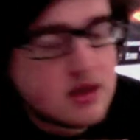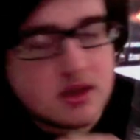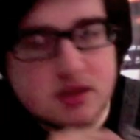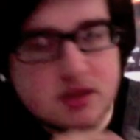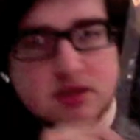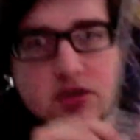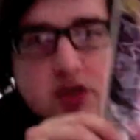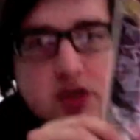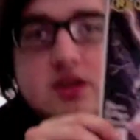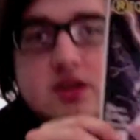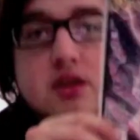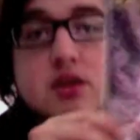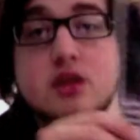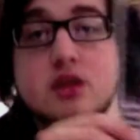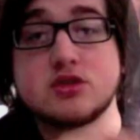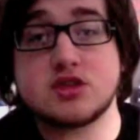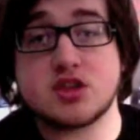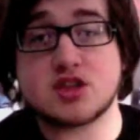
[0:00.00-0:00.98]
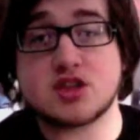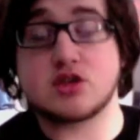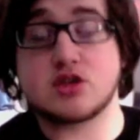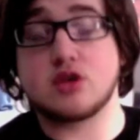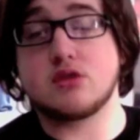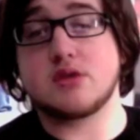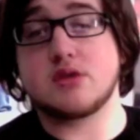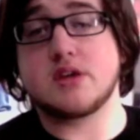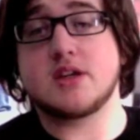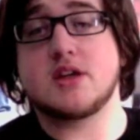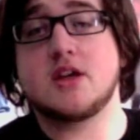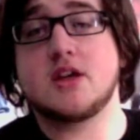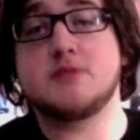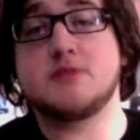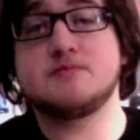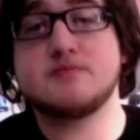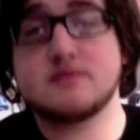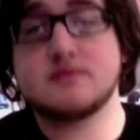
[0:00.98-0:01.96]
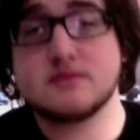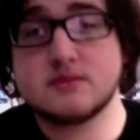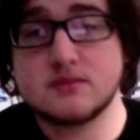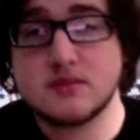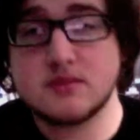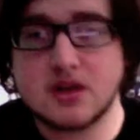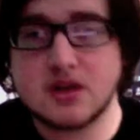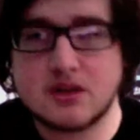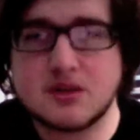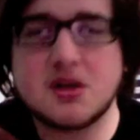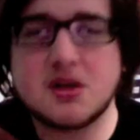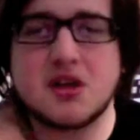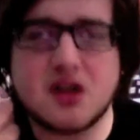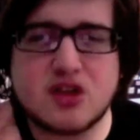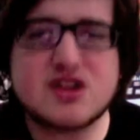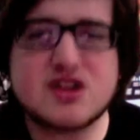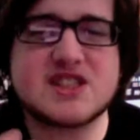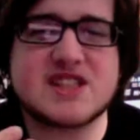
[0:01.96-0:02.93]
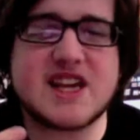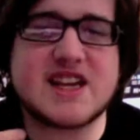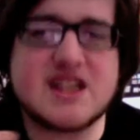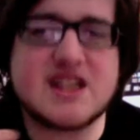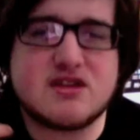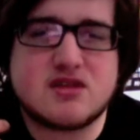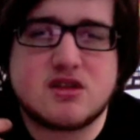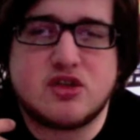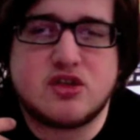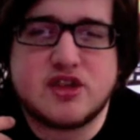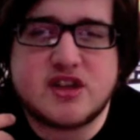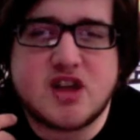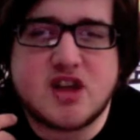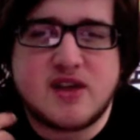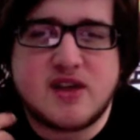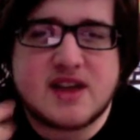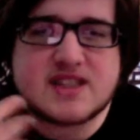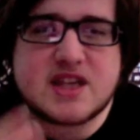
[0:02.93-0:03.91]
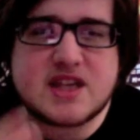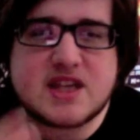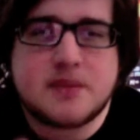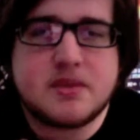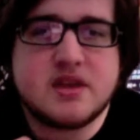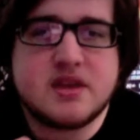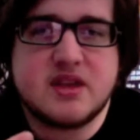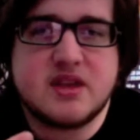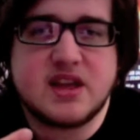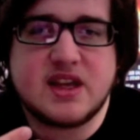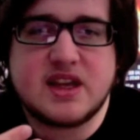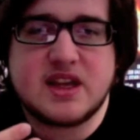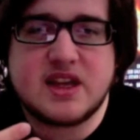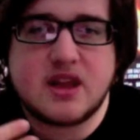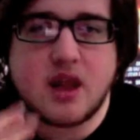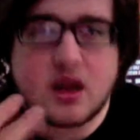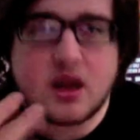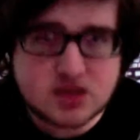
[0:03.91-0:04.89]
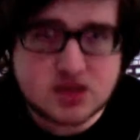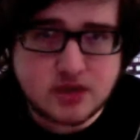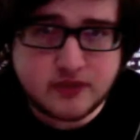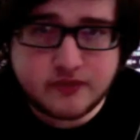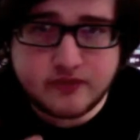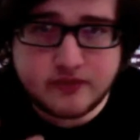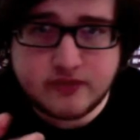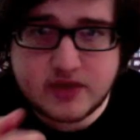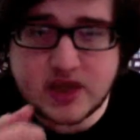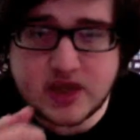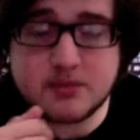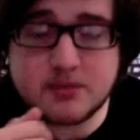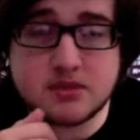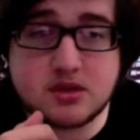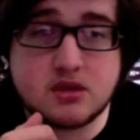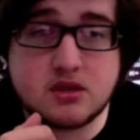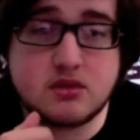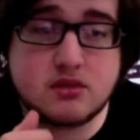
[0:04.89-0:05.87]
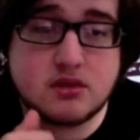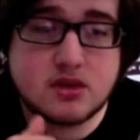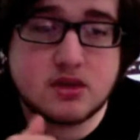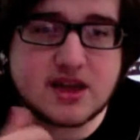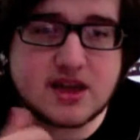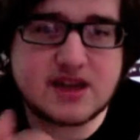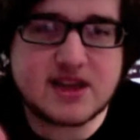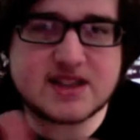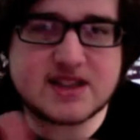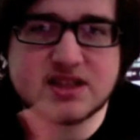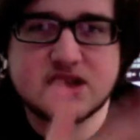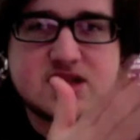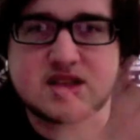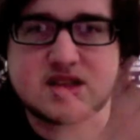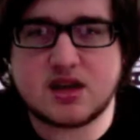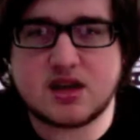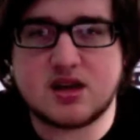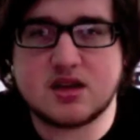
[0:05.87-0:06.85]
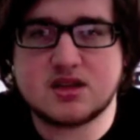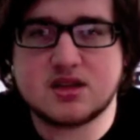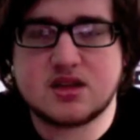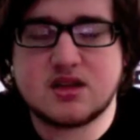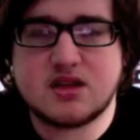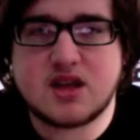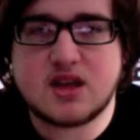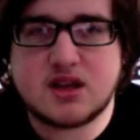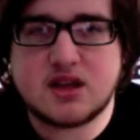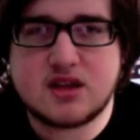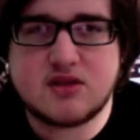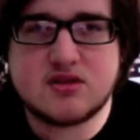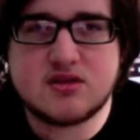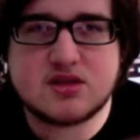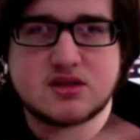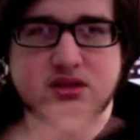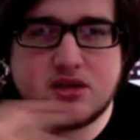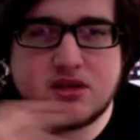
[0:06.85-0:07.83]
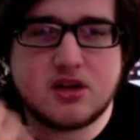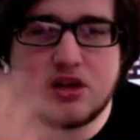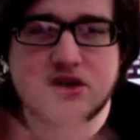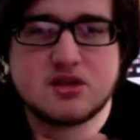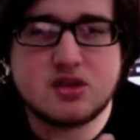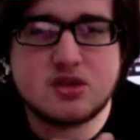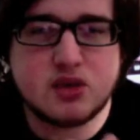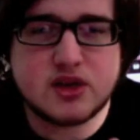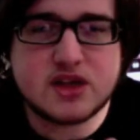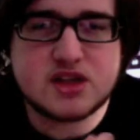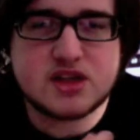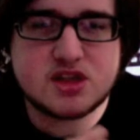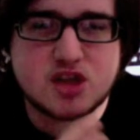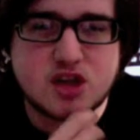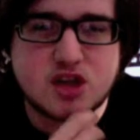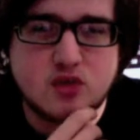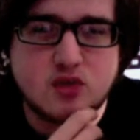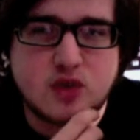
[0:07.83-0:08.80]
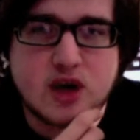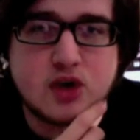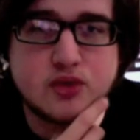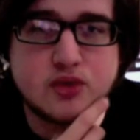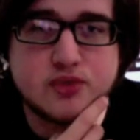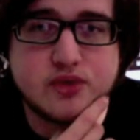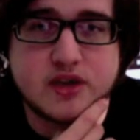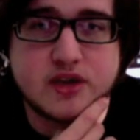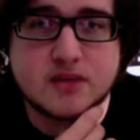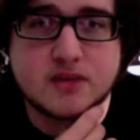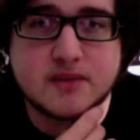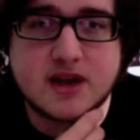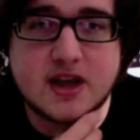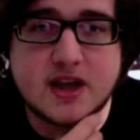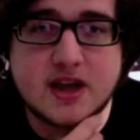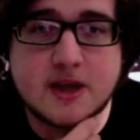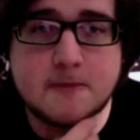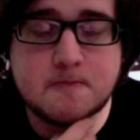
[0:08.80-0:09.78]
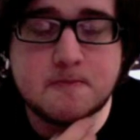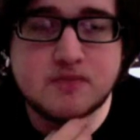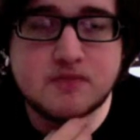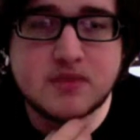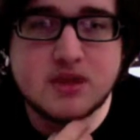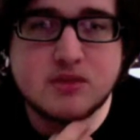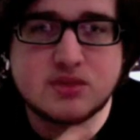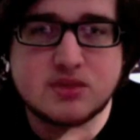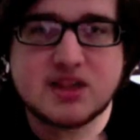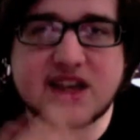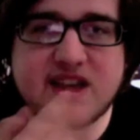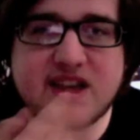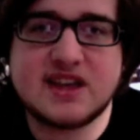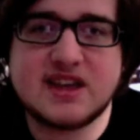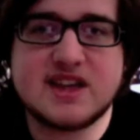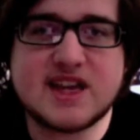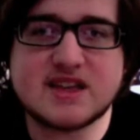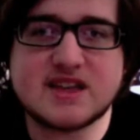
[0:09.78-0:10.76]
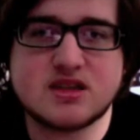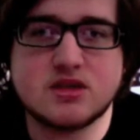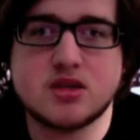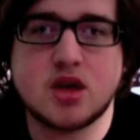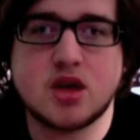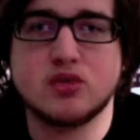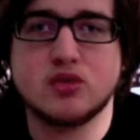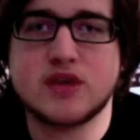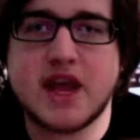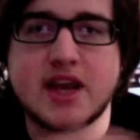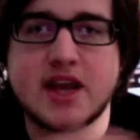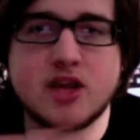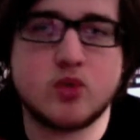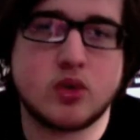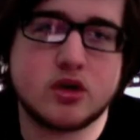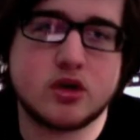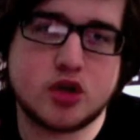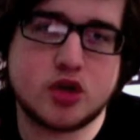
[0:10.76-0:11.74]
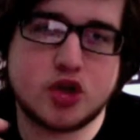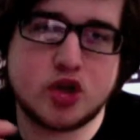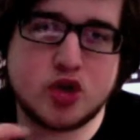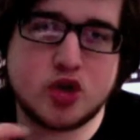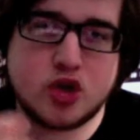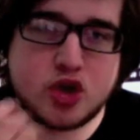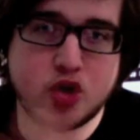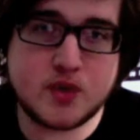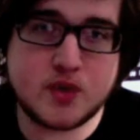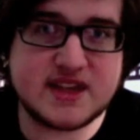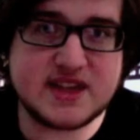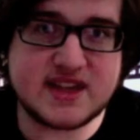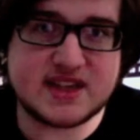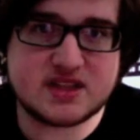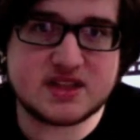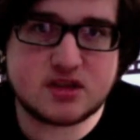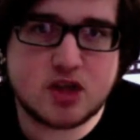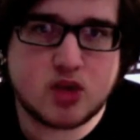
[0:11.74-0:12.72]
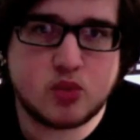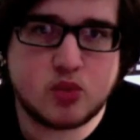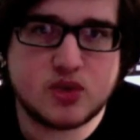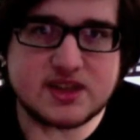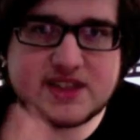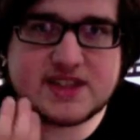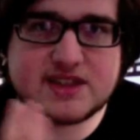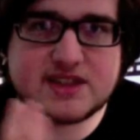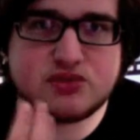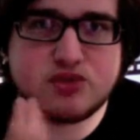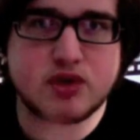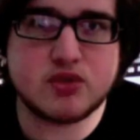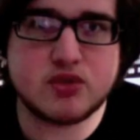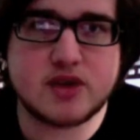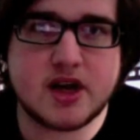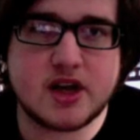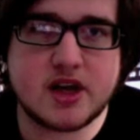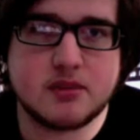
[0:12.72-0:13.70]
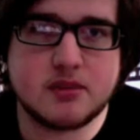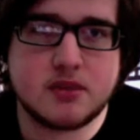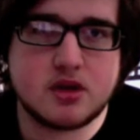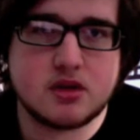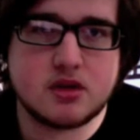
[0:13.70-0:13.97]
Well, onto the story. Like I said, he was accepting the loss of Damien. That's the start, and then he was talking to Alfred about, because he hasn't told anyone who he is and what is his real name,